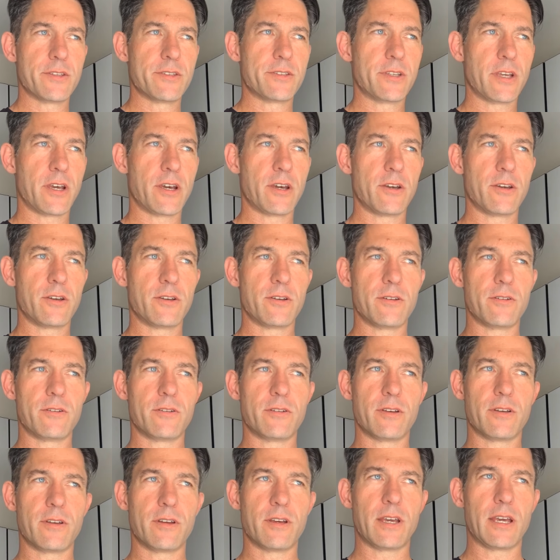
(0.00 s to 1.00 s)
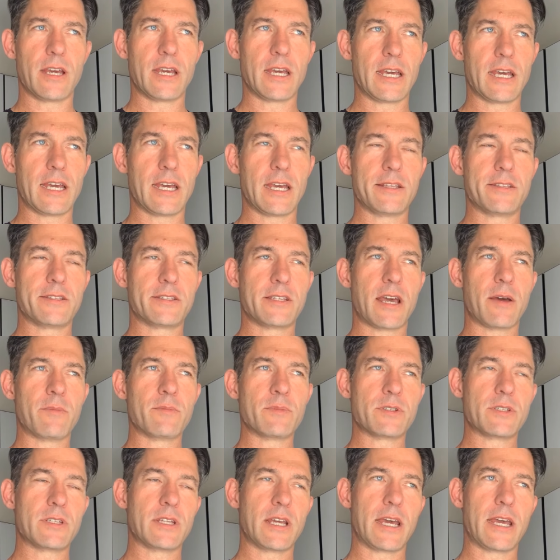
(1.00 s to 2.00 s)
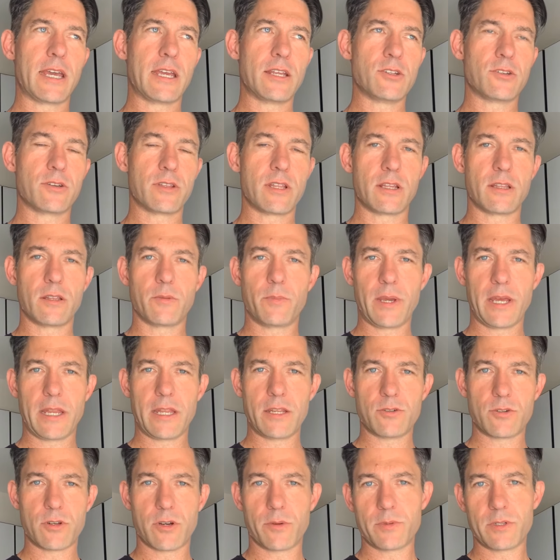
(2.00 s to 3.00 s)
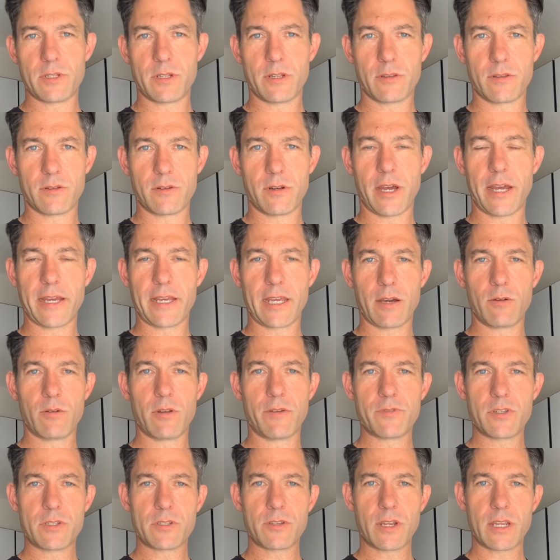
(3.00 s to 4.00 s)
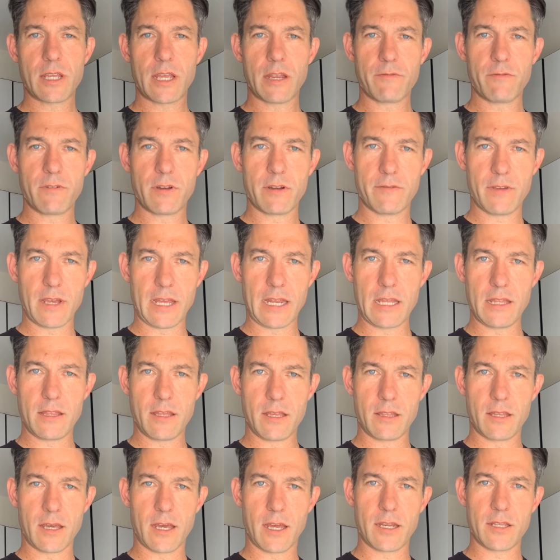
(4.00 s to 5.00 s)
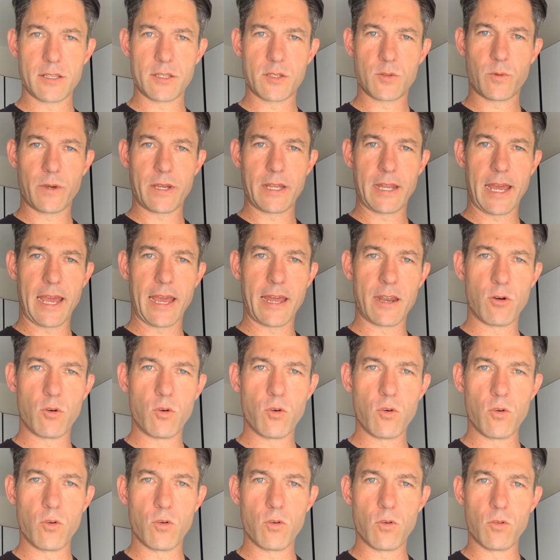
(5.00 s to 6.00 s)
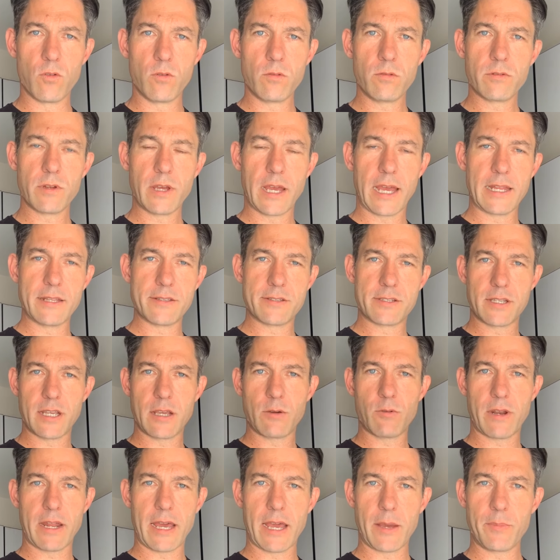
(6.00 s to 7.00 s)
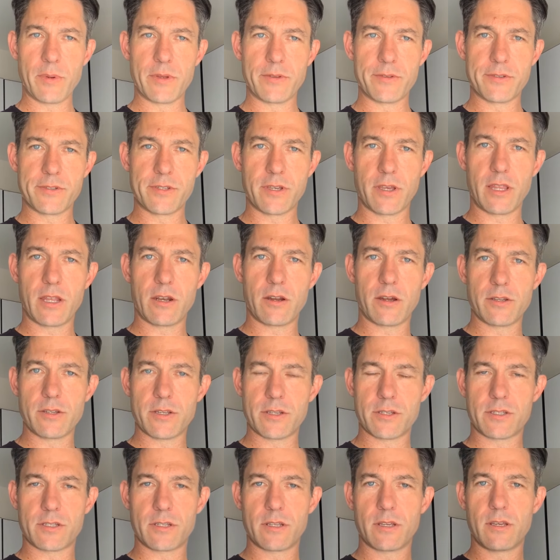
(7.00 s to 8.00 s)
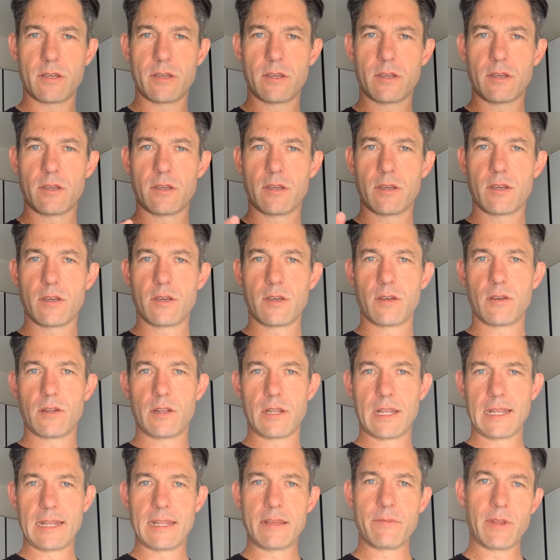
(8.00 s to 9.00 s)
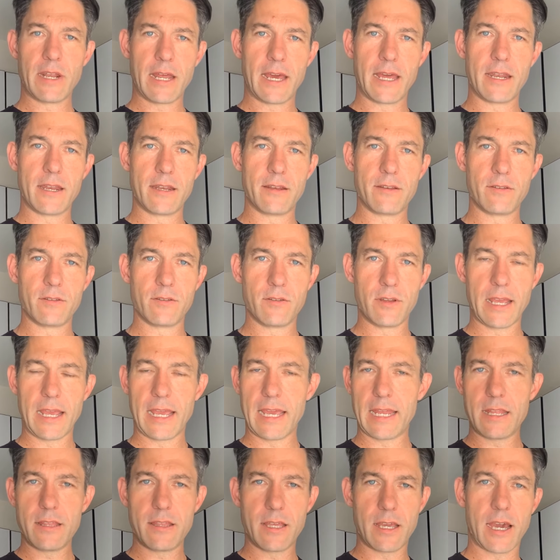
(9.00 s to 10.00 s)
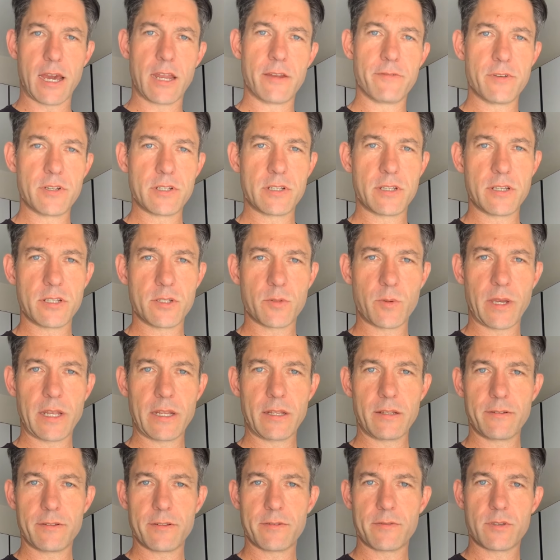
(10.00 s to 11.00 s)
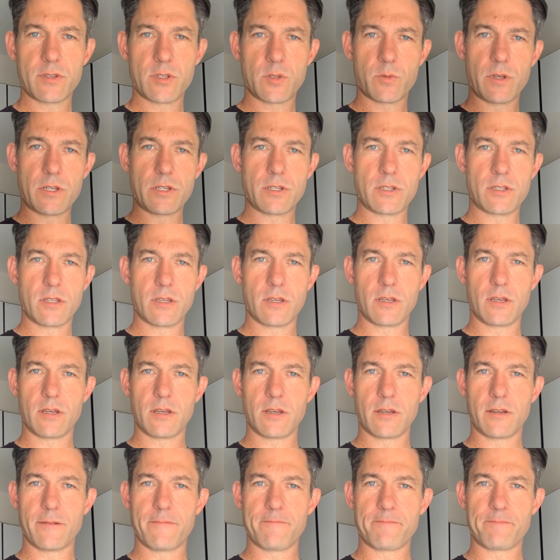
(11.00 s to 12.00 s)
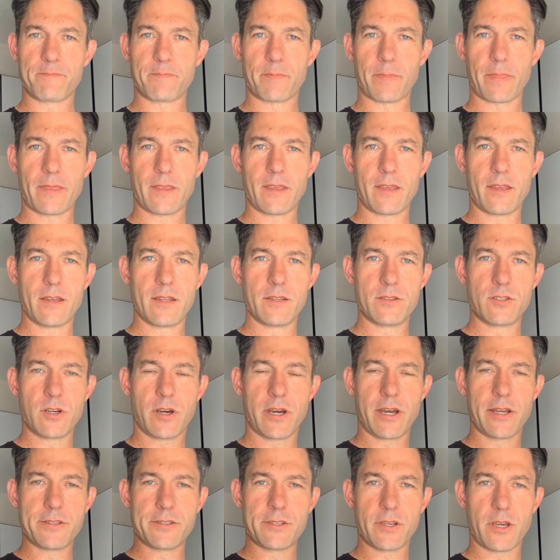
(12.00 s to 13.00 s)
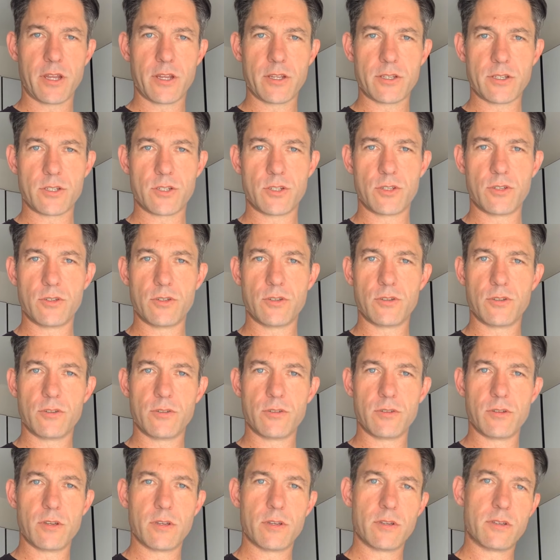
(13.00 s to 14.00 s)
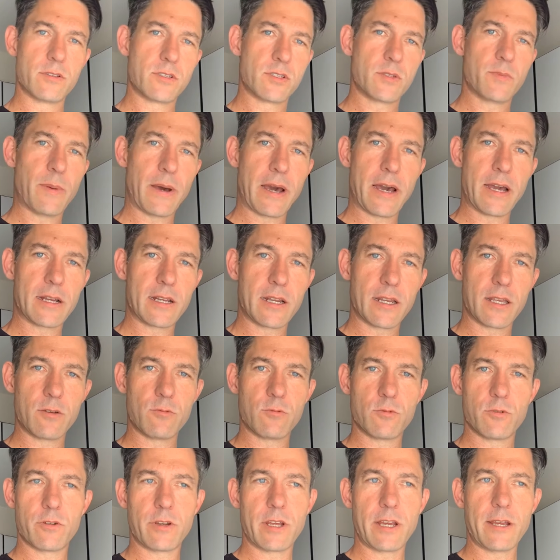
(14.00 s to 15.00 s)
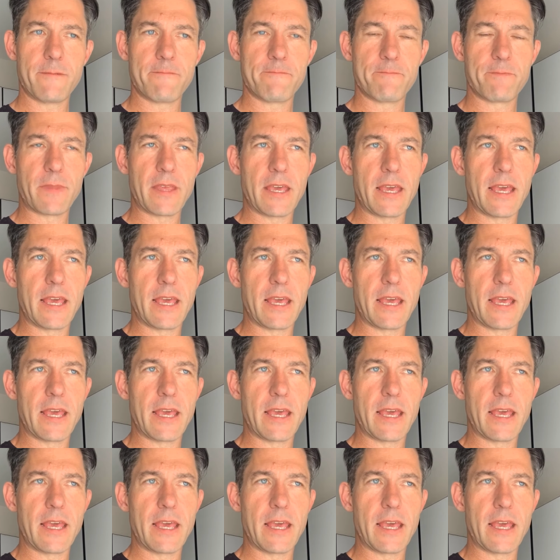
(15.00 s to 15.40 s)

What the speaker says: So at some stage, I think the penny dropped and I thought, okay, well, I've just got to get rid of anything that is sweet at all and see what happens. So then I just eliminated anything artificially sweetened, switched the diet sodas to sparkling water.